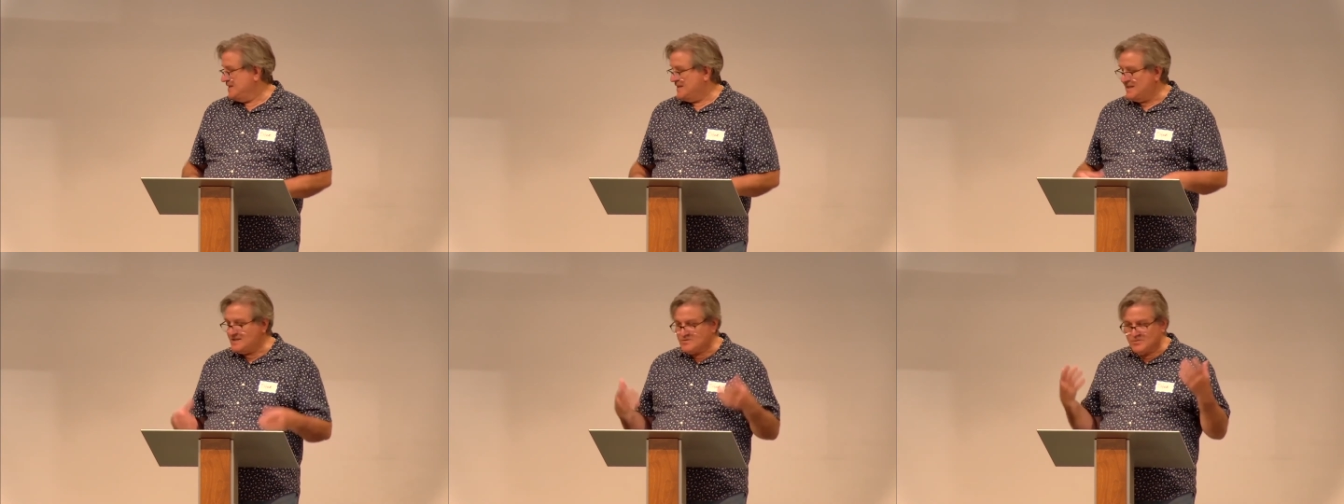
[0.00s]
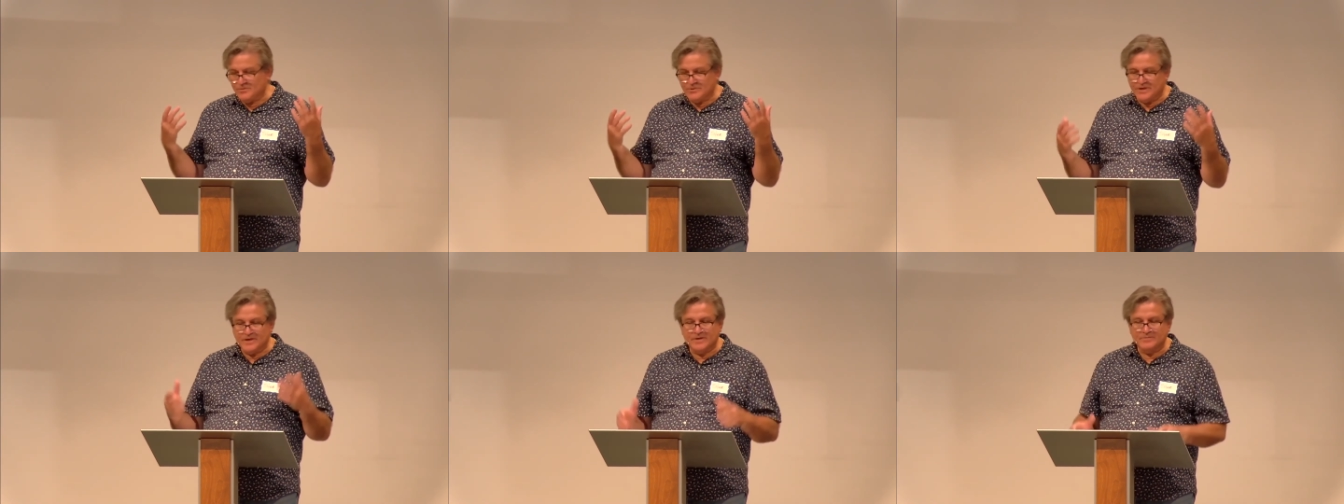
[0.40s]
And that's
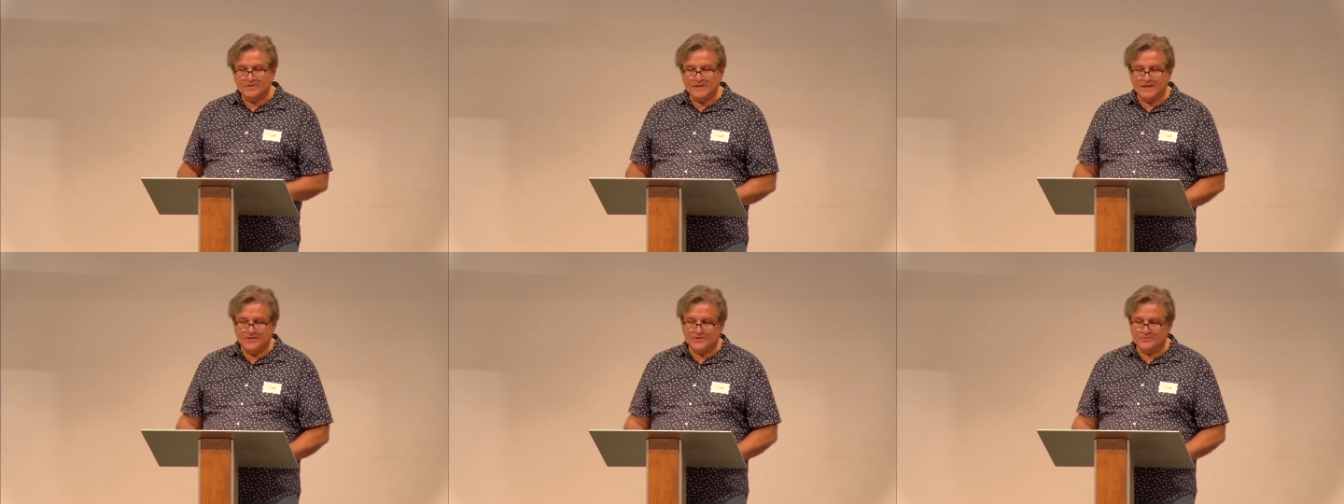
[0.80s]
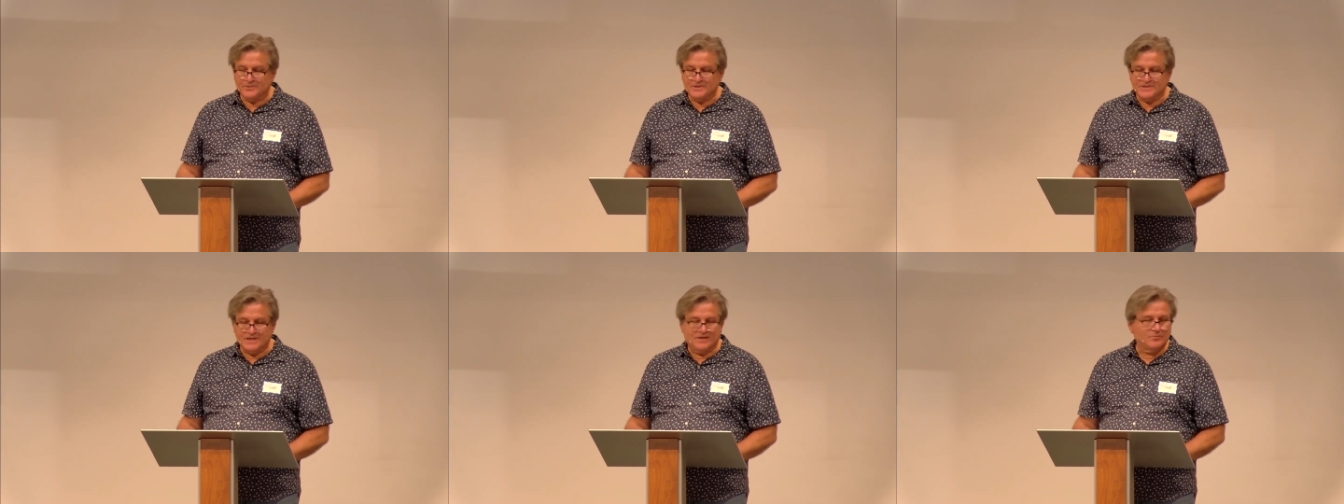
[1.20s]
what we come together
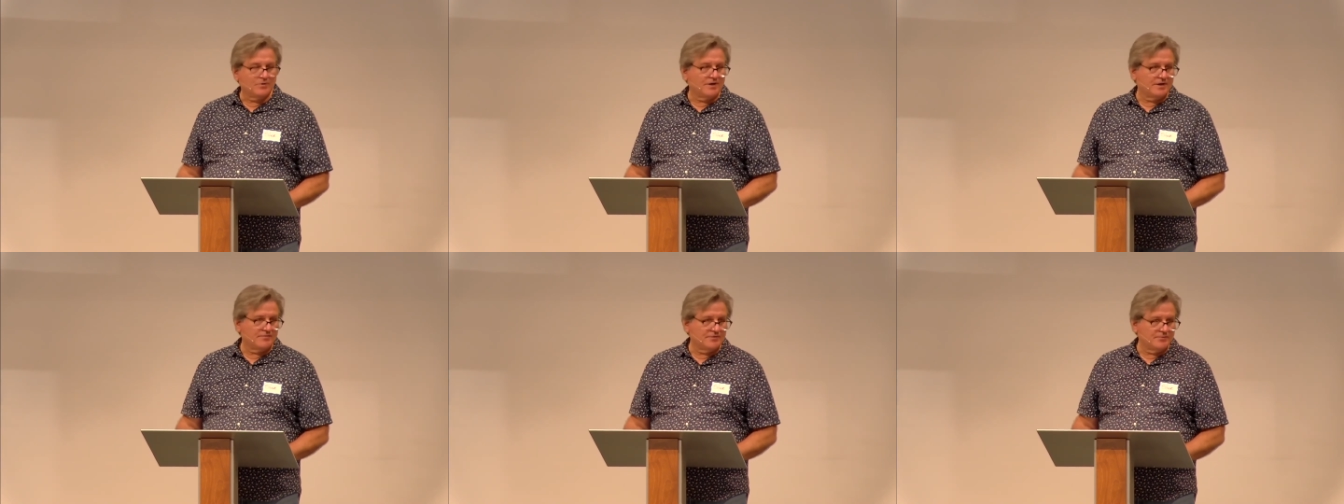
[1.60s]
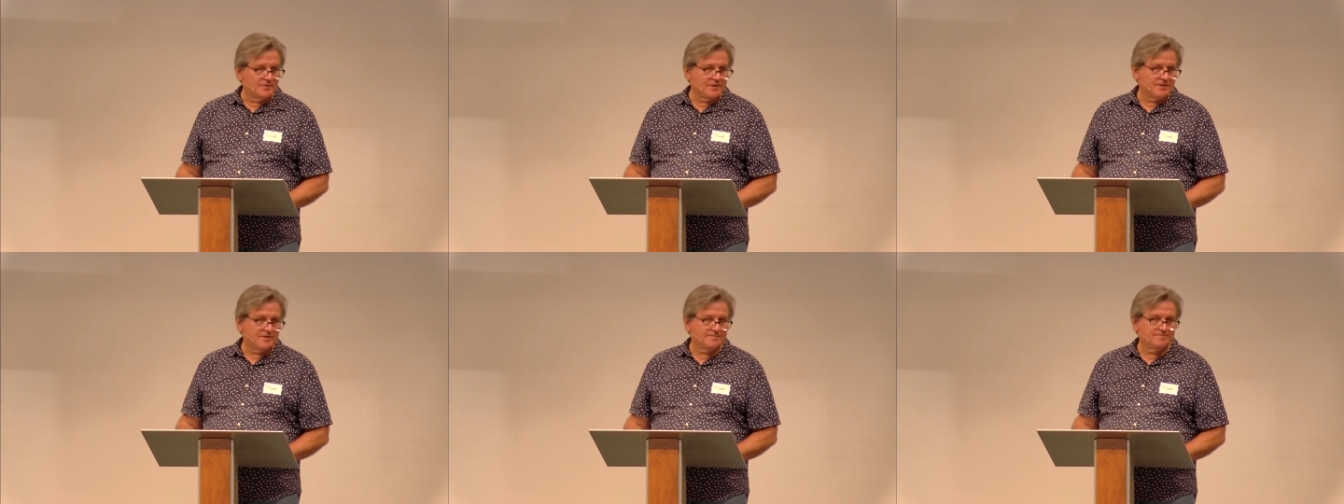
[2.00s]
and we celebrate every
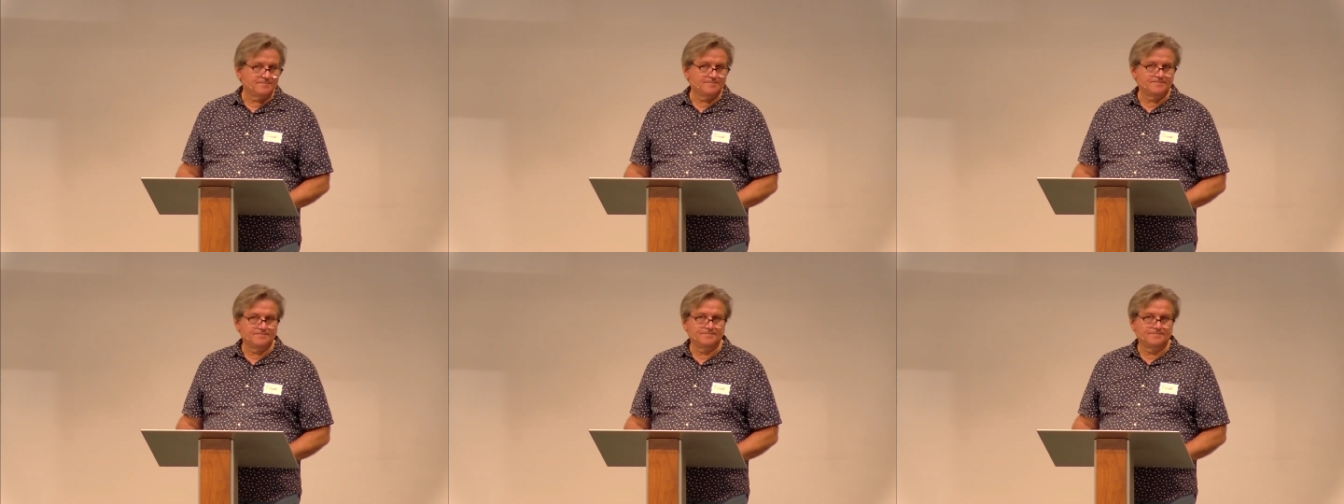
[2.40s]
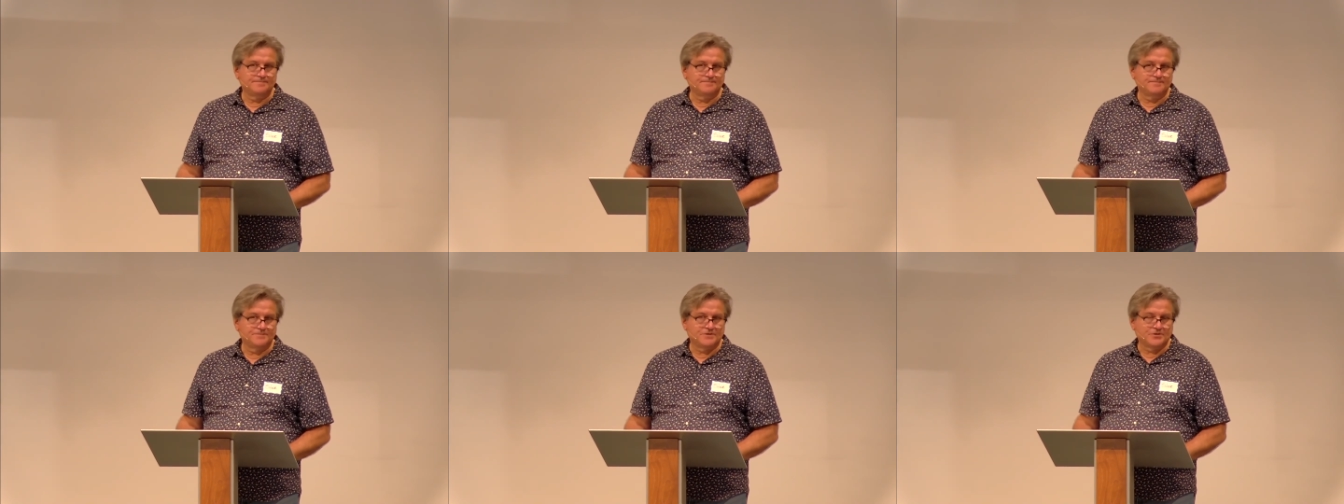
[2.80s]
week.
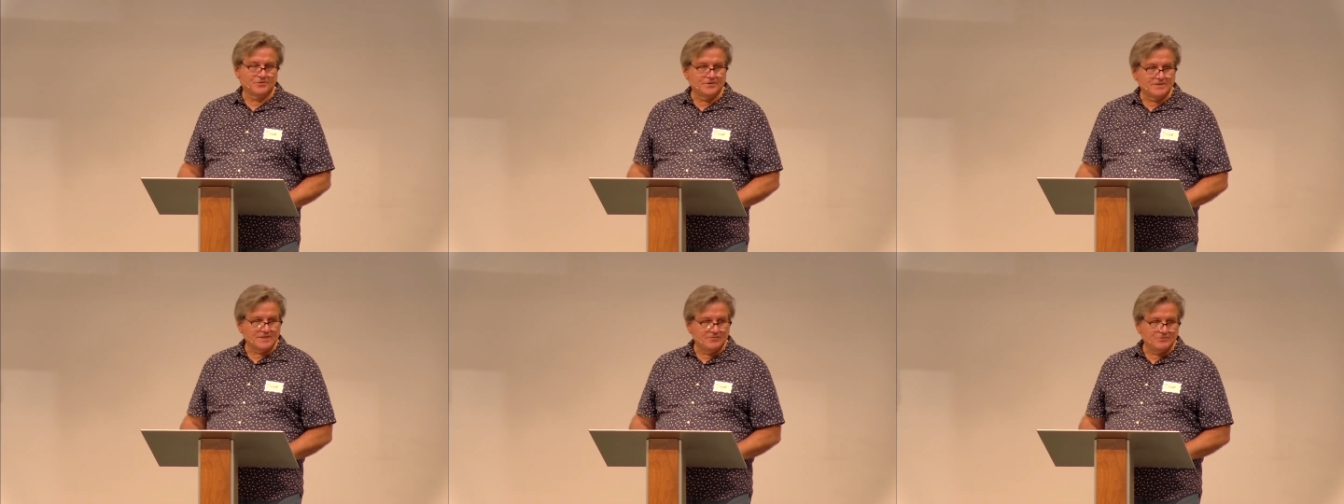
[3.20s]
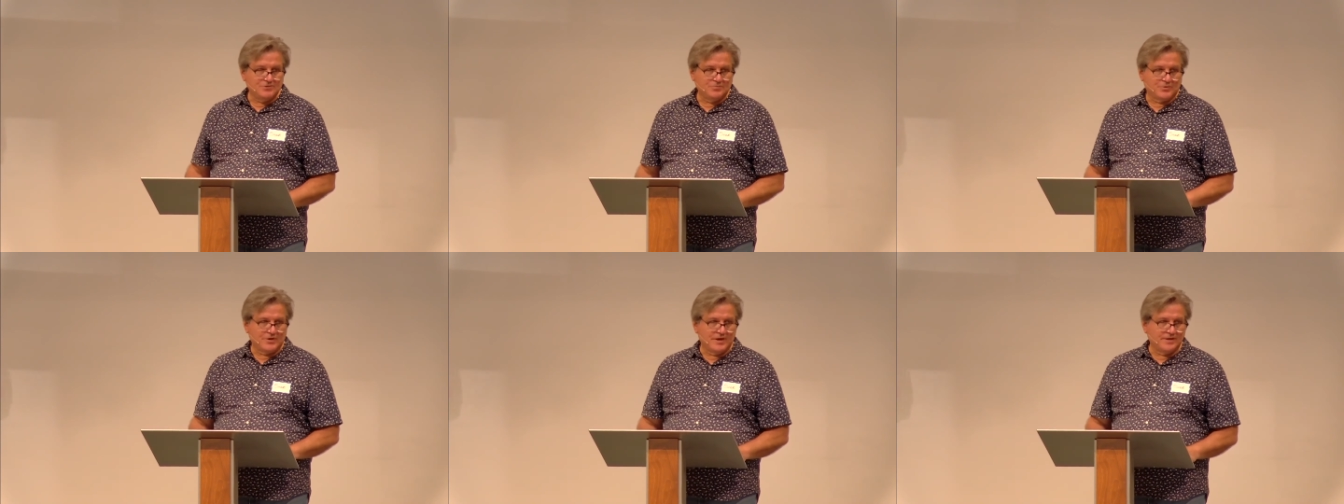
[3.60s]
So, Creekside,
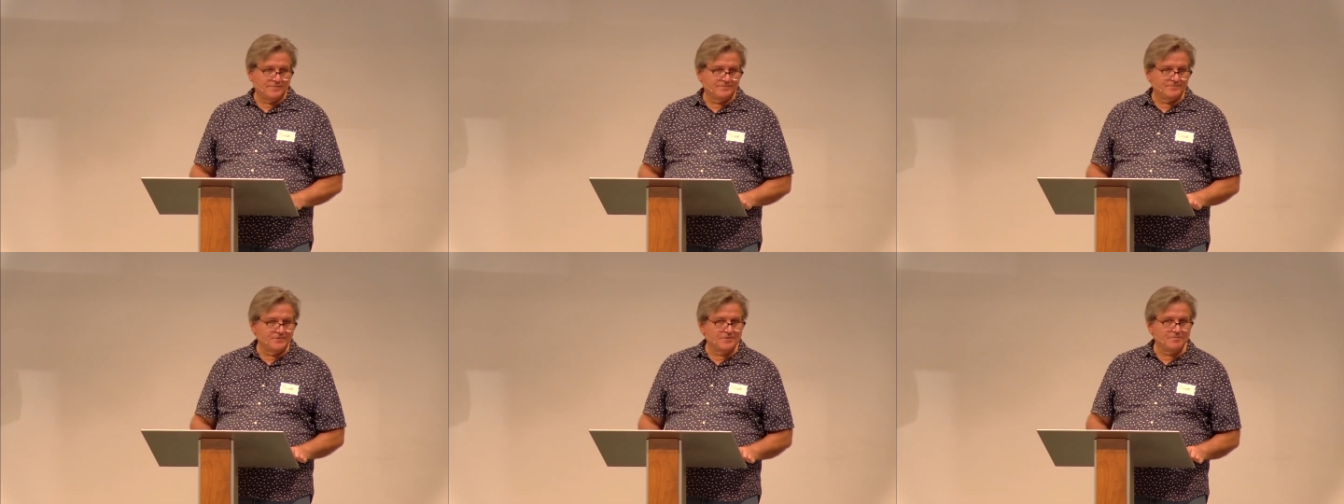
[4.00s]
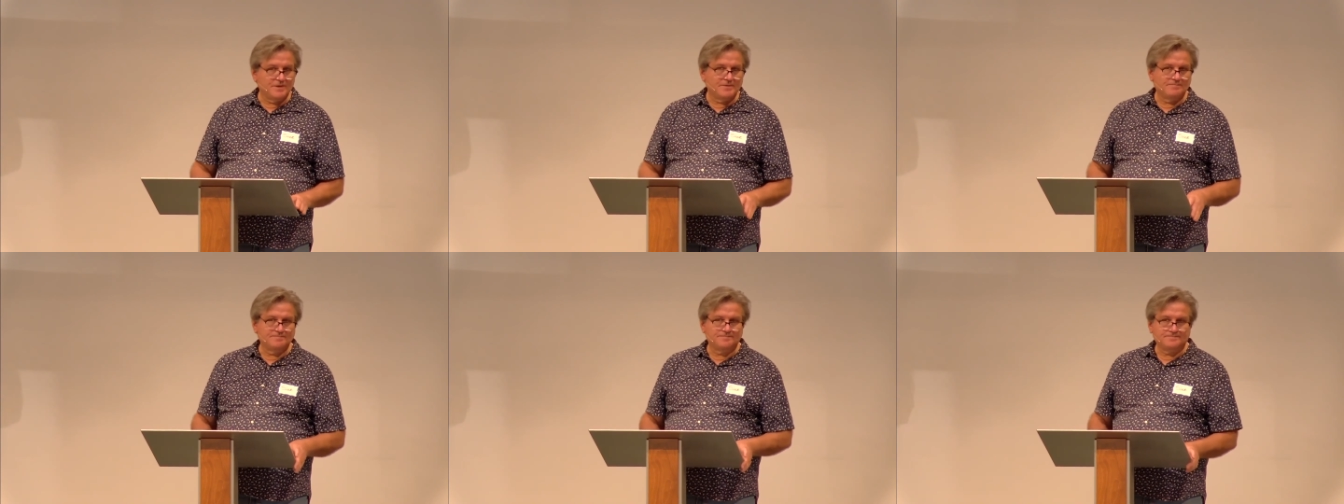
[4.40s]
would you pray with
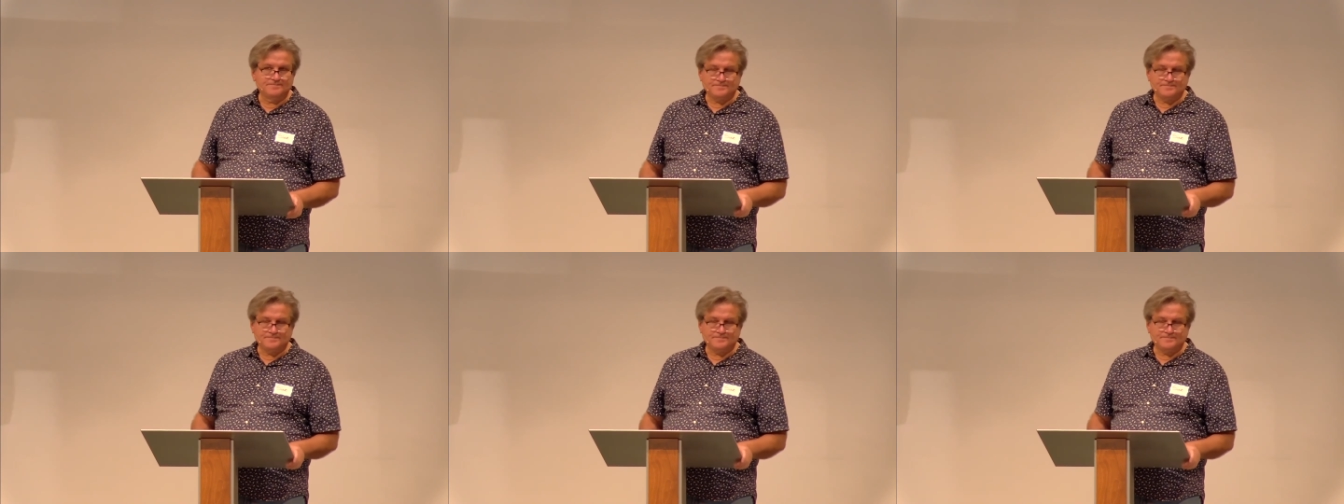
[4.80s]
me?